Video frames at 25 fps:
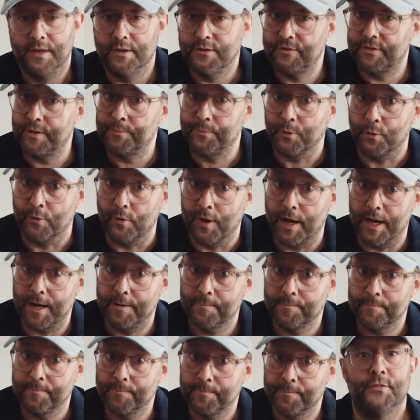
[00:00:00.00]
Simple,
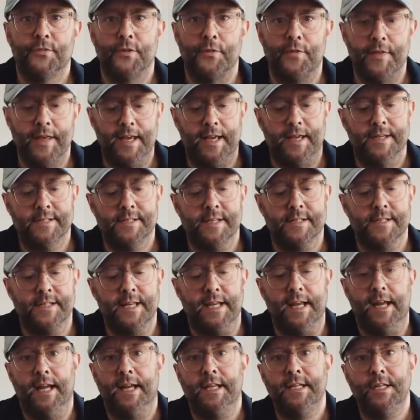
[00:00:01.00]
right? So this is
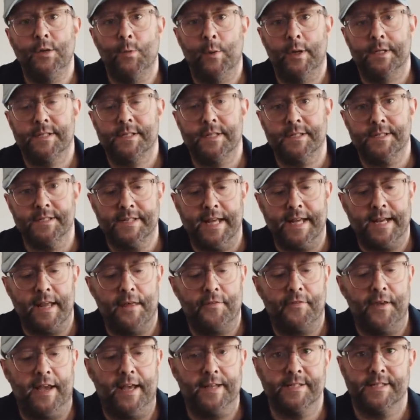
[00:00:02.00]
the INNUOS
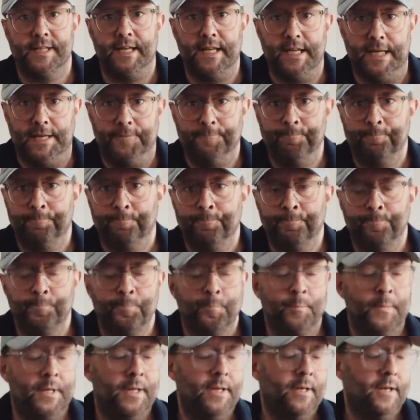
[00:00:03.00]
ZENith SE.
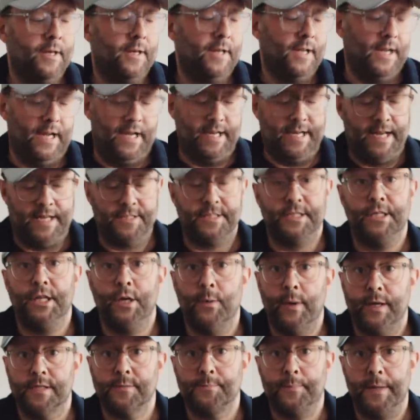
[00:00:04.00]
It has a
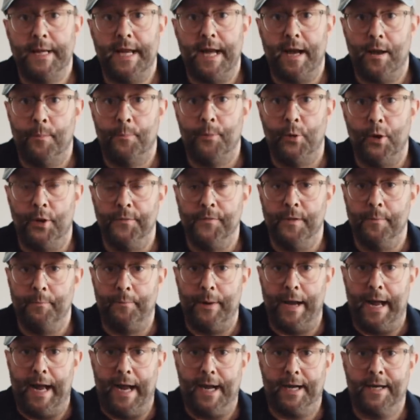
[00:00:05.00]
USB output on the
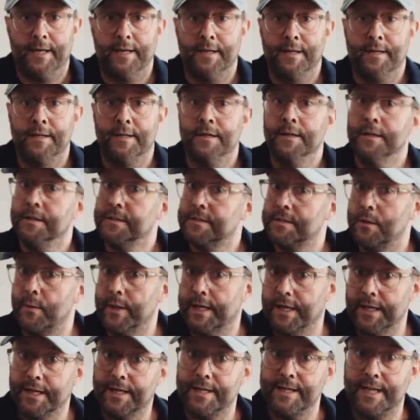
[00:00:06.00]
back, so
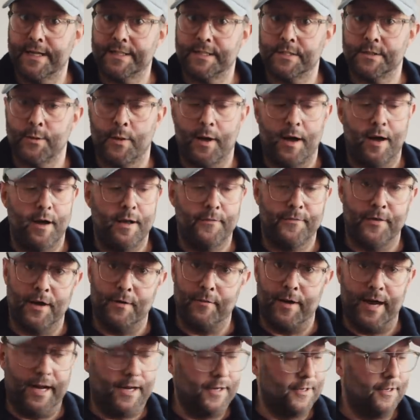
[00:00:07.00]
we can connect it to our hi-fi
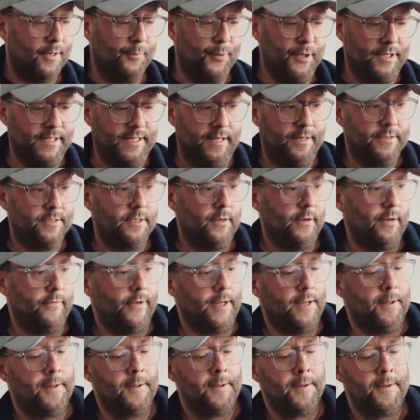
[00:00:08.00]
rack. I've got to put it down, it's too
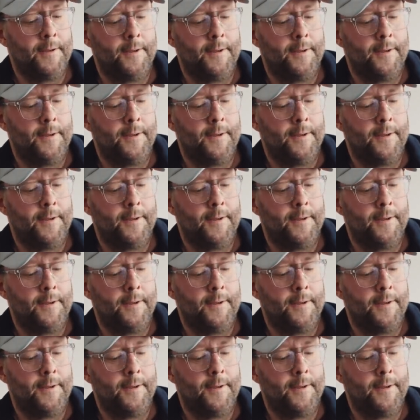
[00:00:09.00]
heavy.